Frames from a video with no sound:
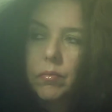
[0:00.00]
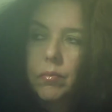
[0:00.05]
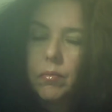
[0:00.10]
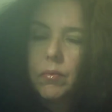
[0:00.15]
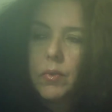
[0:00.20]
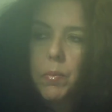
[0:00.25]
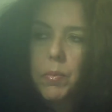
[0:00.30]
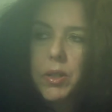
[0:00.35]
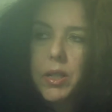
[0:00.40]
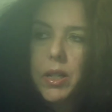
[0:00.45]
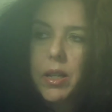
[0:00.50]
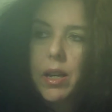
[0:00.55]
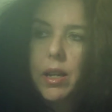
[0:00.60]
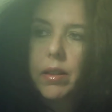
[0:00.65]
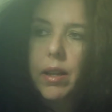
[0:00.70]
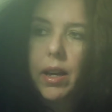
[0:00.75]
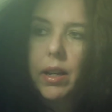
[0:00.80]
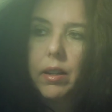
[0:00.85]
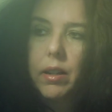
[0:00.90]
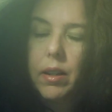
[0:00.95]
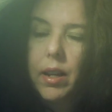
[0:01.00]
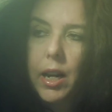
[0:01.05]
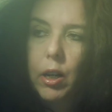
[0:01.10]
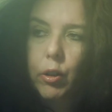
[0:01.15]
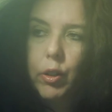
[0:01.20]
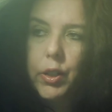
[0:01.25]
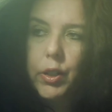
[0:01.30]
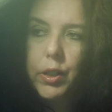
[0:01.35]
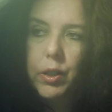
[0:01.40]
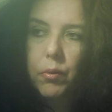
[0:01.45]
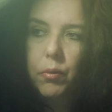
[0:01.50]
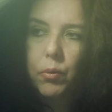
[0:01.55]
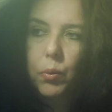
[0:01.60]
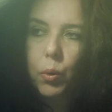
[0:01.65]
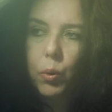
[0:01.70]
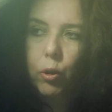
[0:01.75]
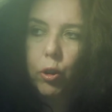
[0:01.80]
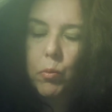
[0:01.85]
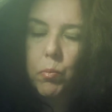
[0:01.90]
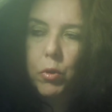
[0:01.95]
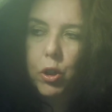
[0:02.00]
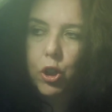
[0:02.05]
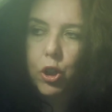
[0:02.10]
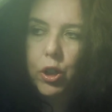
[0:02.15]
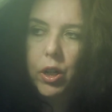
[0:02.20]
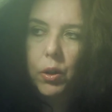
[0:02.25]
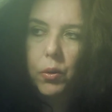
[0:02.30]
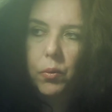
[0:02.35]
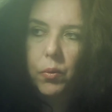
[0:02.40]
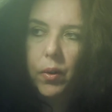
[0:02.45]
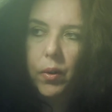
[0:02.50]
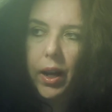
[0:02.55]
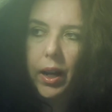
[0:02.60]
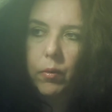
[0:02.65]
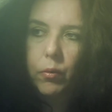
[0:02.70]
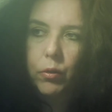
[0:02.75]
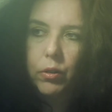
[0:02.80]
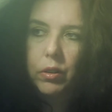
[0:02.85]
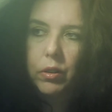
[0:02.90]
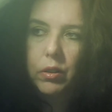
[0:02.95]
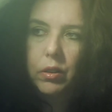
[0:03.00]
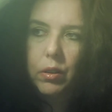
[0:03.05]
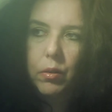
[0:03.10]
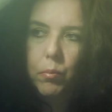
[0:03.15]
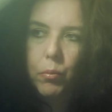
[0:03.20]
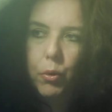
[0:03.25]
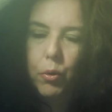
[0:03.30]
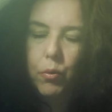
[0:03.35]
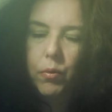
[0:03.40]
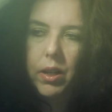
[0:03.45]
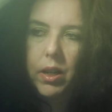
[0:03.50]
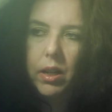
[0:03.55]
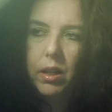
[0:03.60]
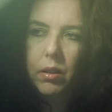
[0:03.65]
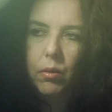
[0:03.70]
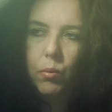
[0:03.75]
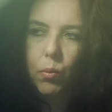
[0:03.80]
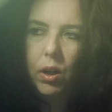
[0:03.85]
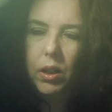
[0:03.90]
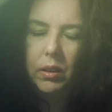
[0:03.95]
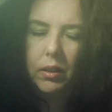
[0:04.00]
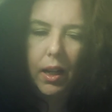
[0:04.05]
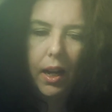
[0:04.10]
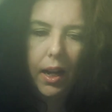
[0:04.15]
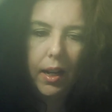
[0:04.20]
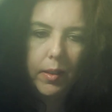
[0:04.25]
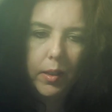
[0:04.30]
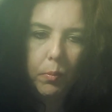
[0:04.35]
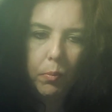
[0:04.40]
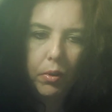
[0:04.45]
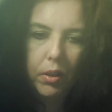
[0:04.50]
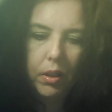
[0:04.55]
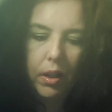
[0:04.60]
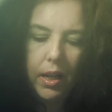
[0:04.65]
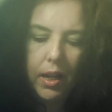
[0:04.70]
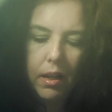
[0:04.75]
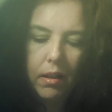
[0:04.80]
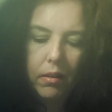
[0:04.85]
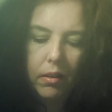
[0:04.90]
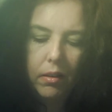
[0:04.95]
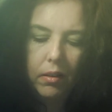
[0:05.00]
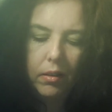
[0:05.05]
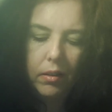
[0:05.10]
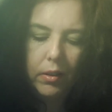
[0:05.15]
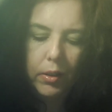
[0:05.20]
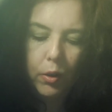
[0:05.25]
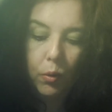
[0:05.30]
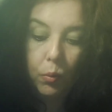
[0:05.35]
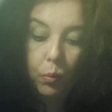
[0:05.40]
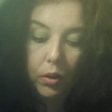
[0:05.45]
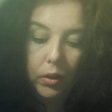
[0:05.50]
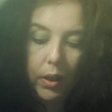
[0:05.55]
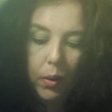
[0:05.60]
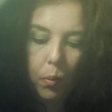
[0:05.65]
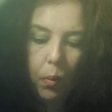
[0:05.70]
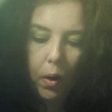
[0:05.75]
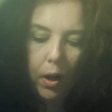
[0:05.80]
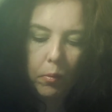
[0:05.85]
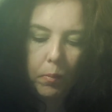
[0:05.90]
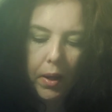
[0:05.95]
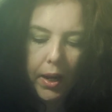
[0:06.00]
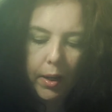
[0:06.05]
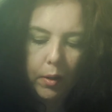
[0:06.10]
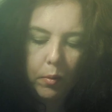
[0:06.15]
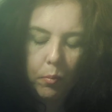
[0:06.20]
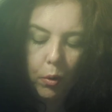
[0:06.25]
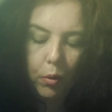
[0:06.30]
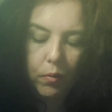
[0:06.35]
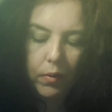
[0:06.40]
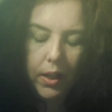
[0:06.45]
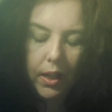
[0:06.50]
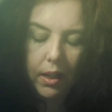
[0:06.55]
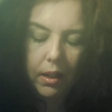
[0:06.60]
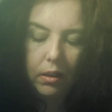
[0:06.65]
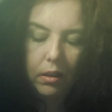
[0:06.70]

I'm seeing that Harrison Ford, Michelle Pfeiffer movie, What Lies Beneath. It's a really well made movie.